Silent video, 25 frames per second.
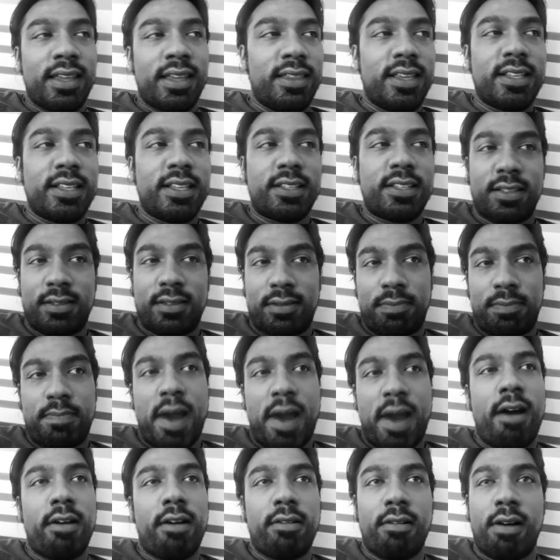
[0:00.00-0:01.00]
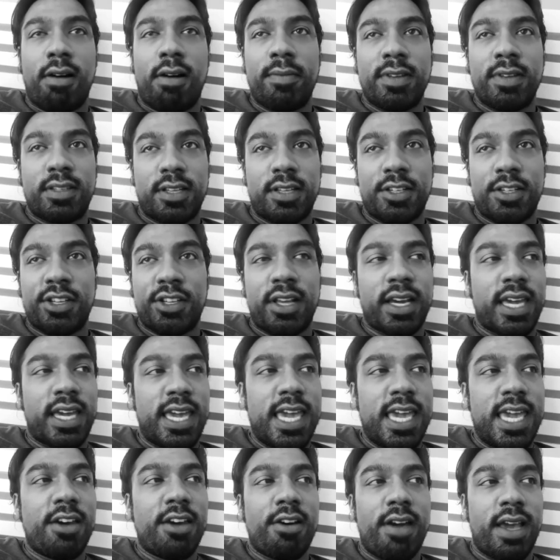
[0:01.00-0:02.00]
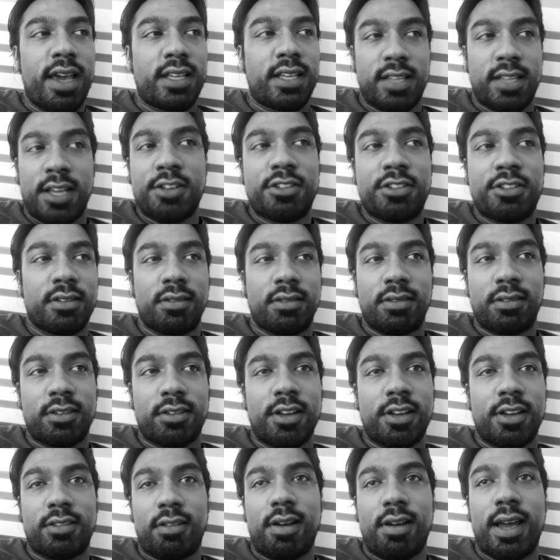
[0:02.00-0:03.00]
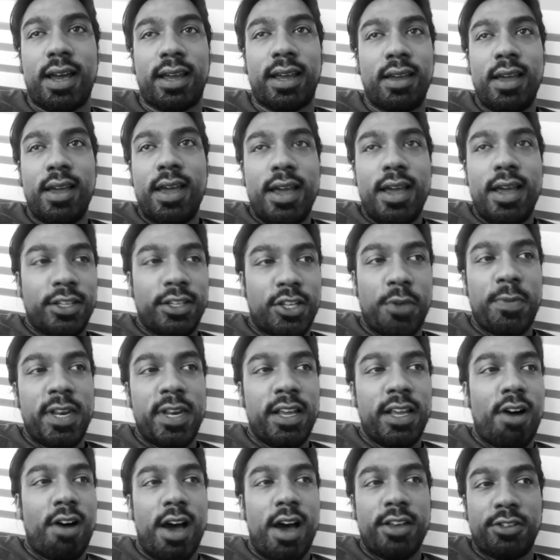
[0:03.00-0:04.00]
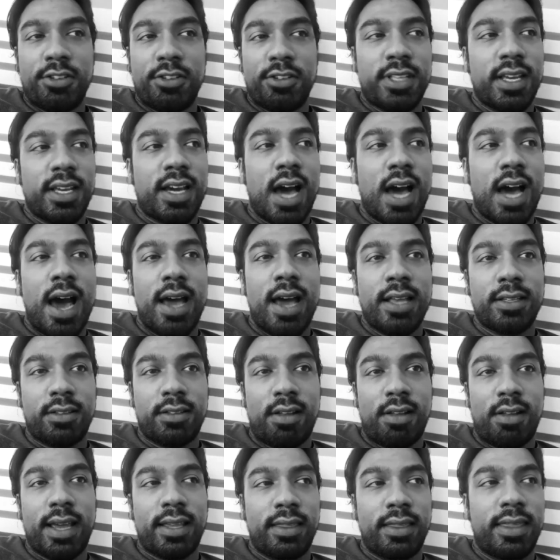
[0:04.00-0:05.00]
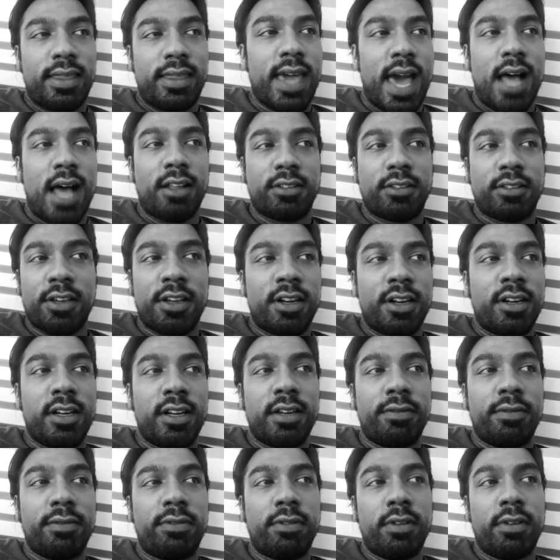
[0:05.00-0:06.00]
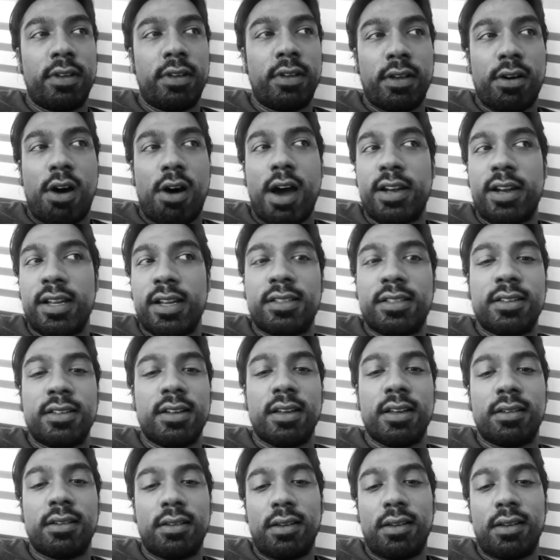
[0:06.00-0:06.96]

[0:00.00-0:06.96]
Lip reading: this paradigm, it's such a like ego extension. So it's like so many guys use their car as like their alternative identity.